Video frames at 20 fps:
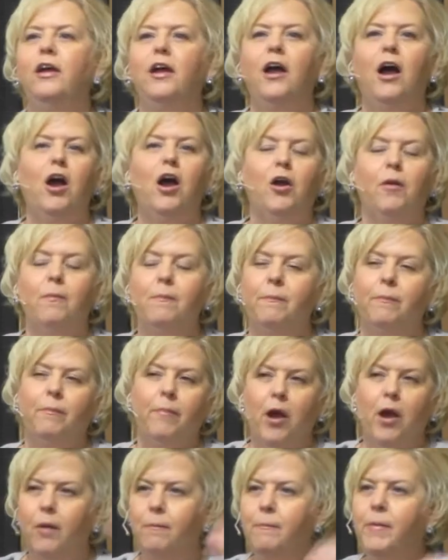our,
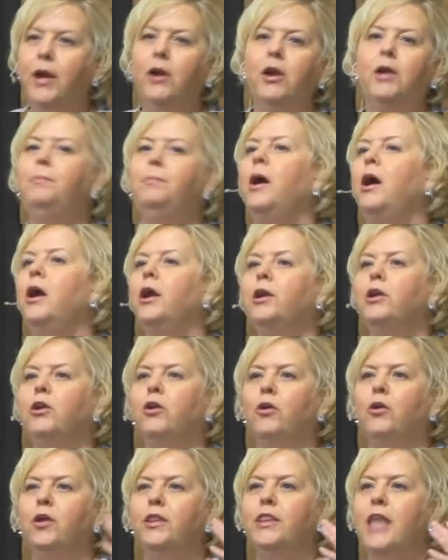our, married
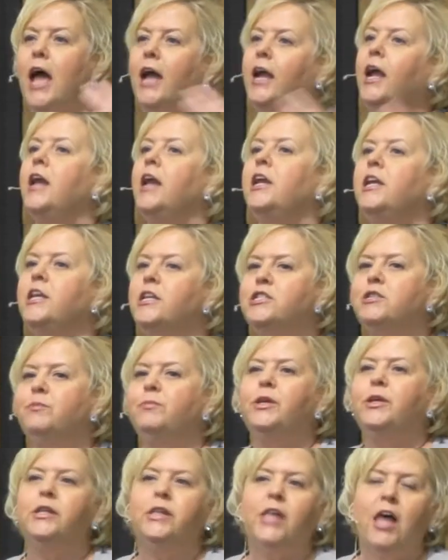partner and that kind of
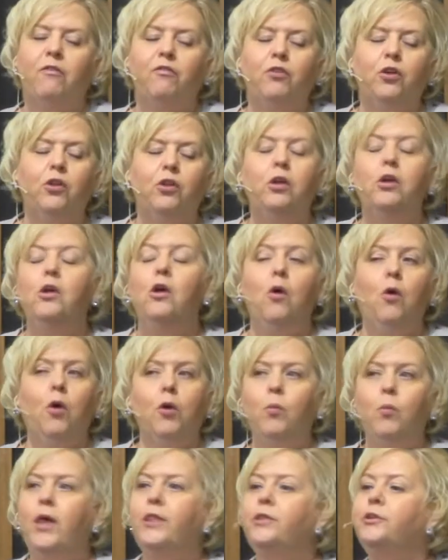intimate level, or
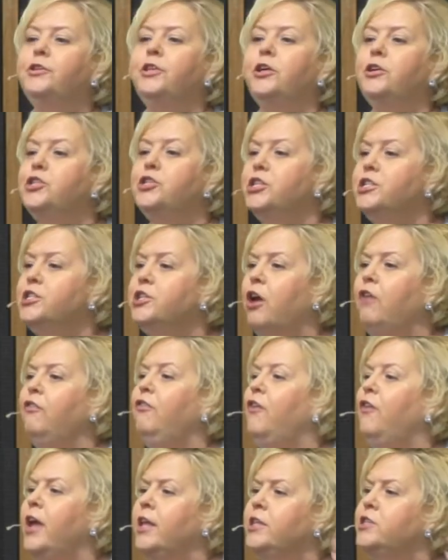whether they're just our
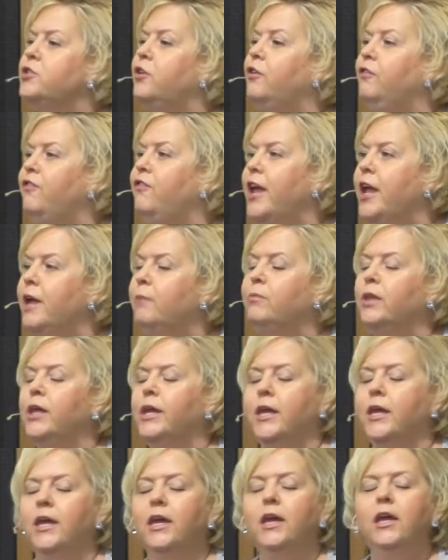friends or
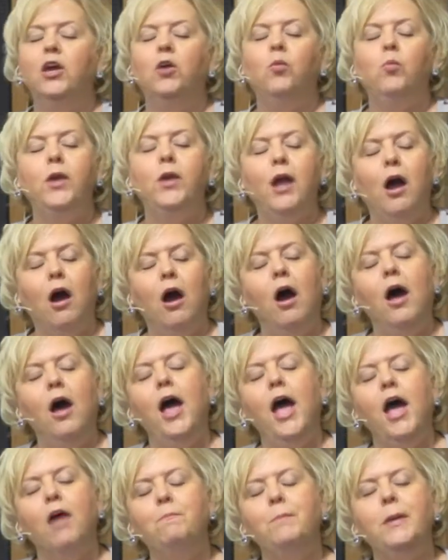family, we all
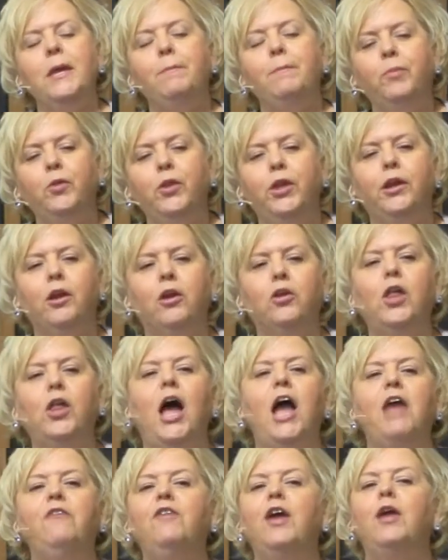have people in our
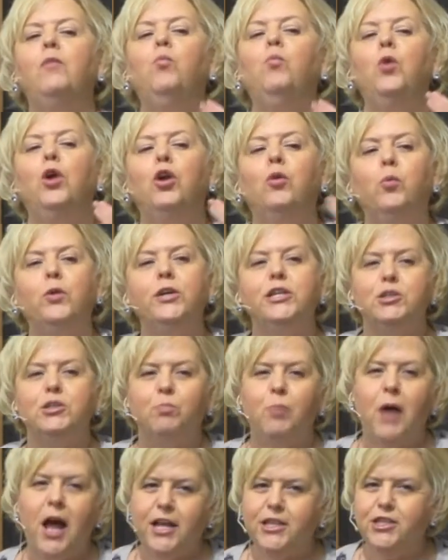life, and we're
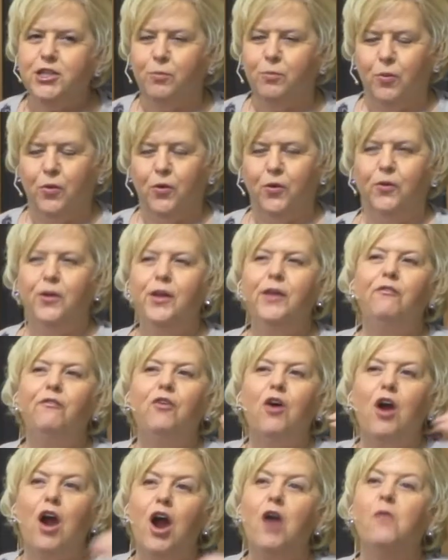responsible
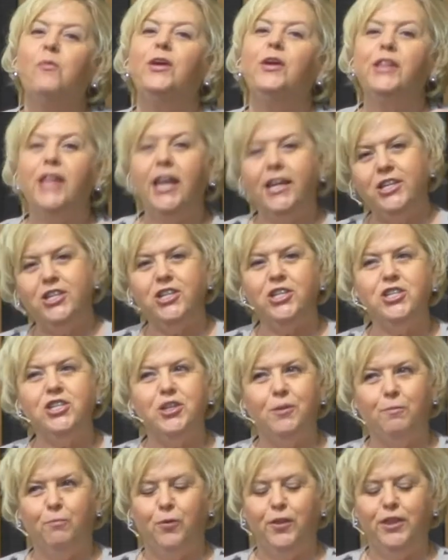for our
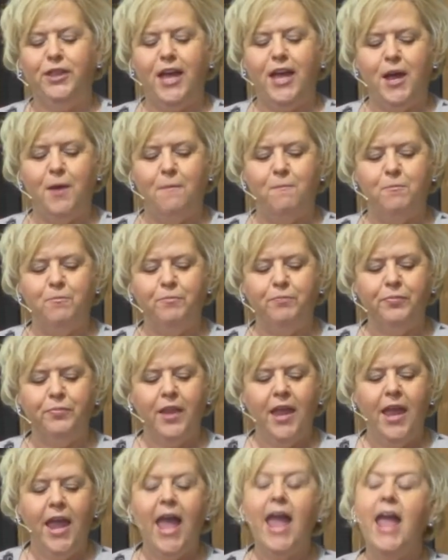relationship with them.
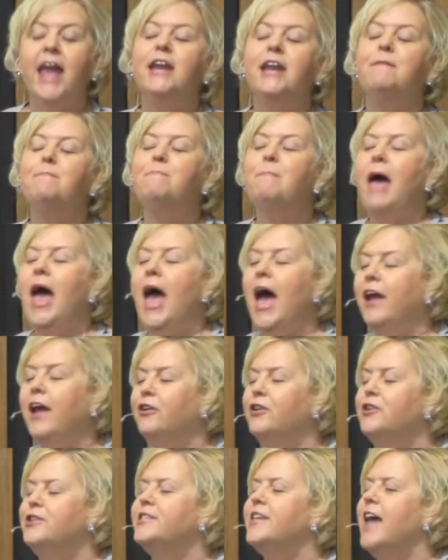And it
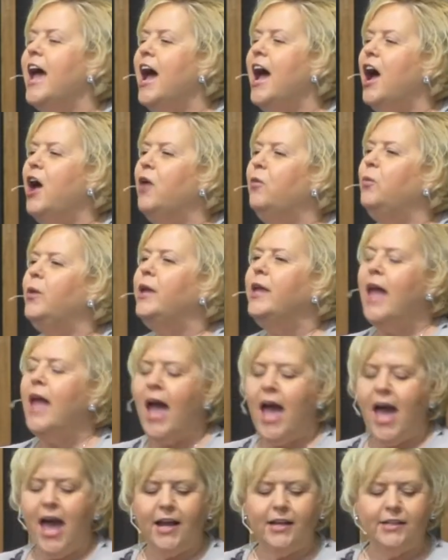matters how we
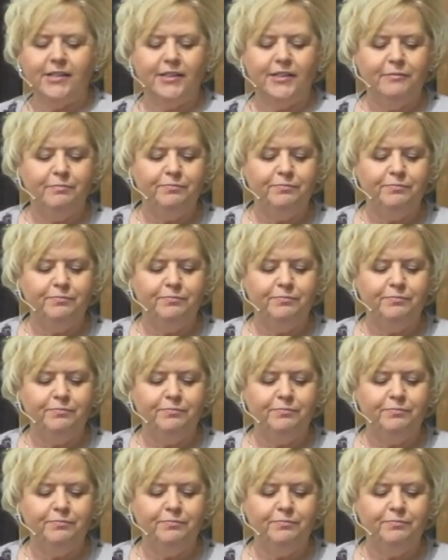act.